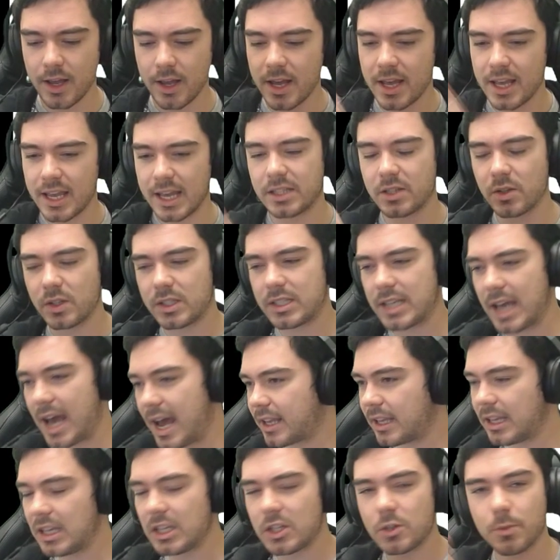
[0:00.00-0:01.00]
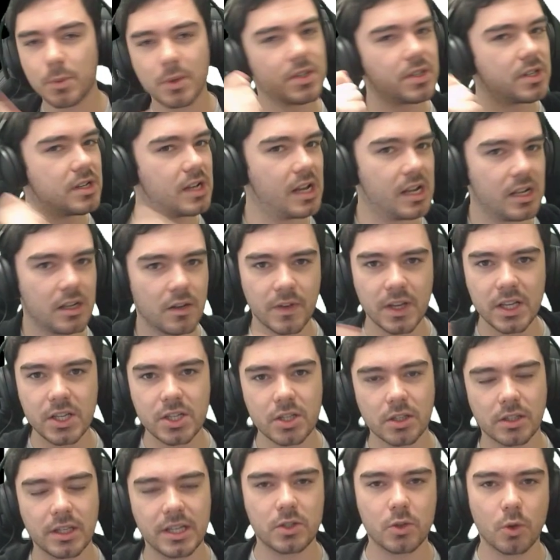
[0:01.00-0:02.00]
had to attack each person
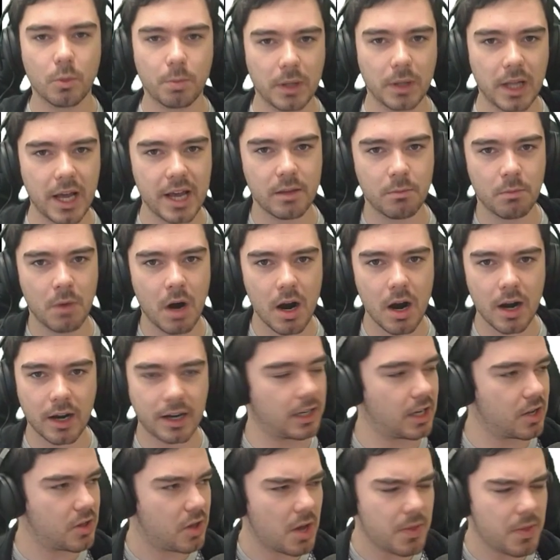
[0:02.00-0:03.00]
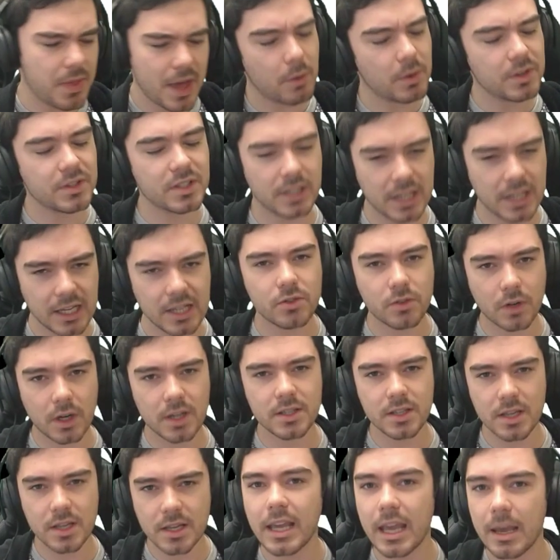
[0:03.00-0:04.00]
individually to apply the mark. And I thought that was an
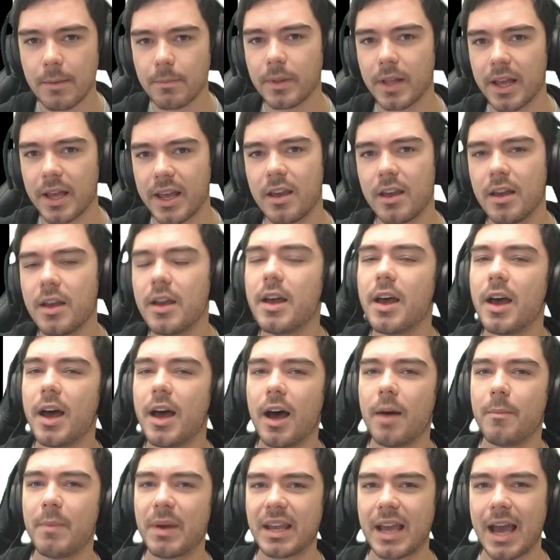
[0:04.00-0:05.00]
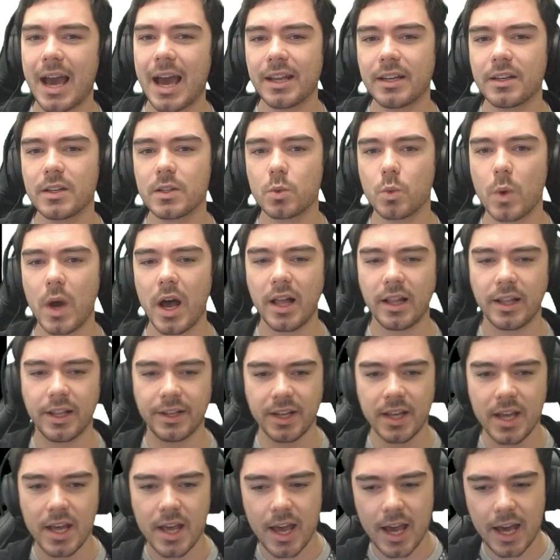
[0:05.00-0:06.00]
interesting gameplay mechanic as well,
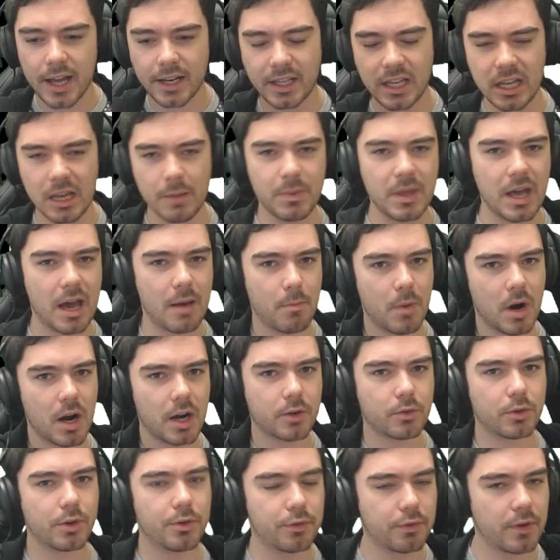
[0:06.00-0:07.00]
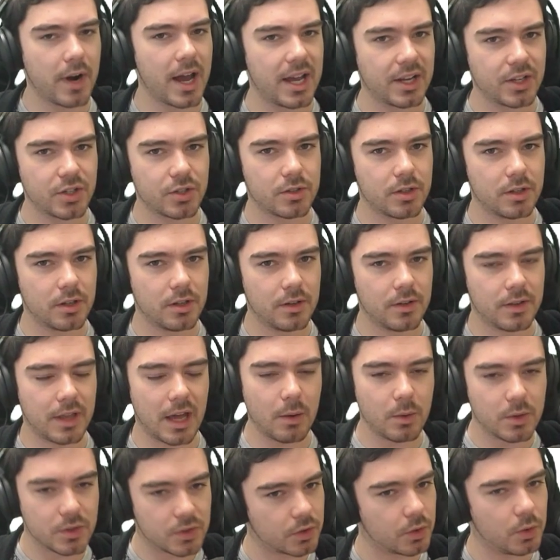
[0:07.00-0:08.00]
and keep that mark refreshed.
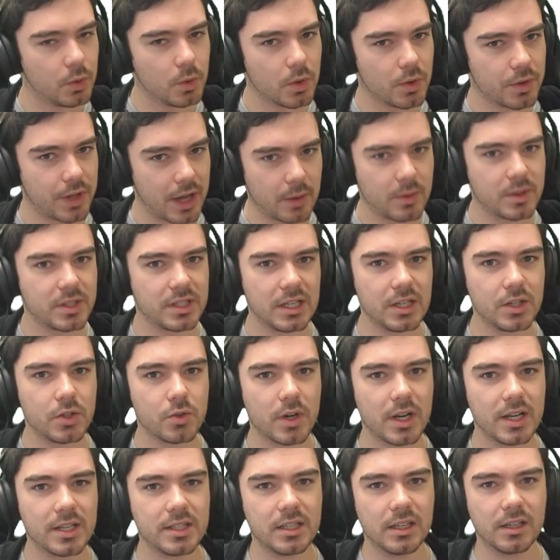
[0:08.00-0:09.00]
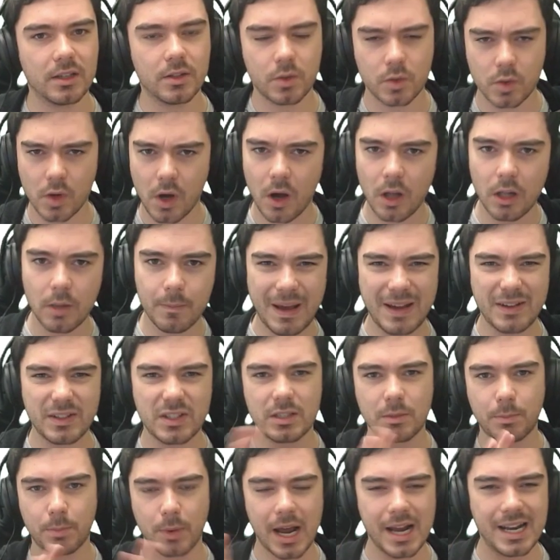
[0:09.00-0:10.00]
That was cool. That was interesting, 'cause it's all about
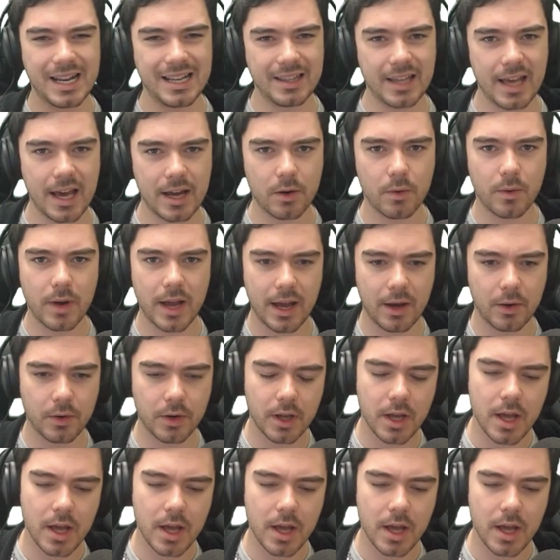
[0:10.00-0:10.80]
spreading that around.